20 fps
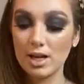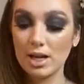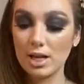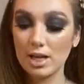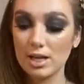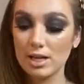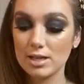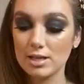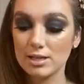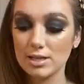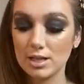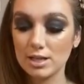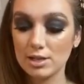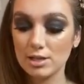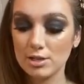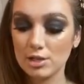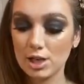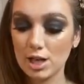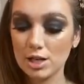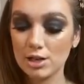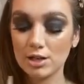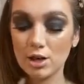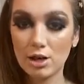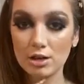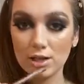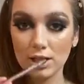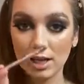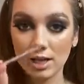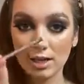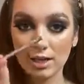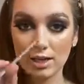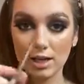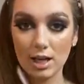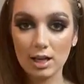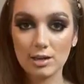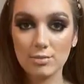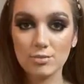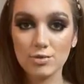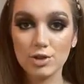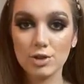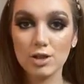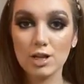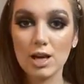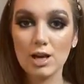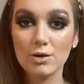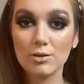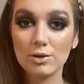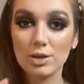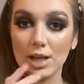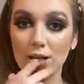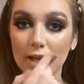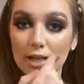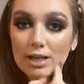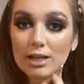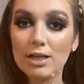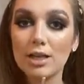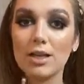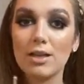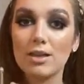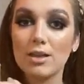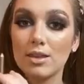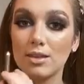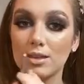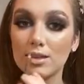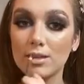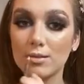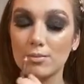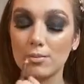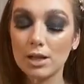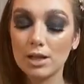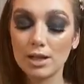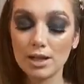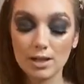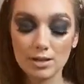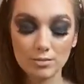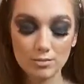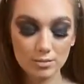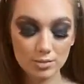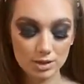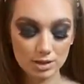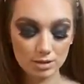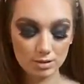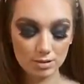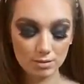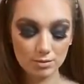It's in shade Hotline, and I'm just going to outline my lips.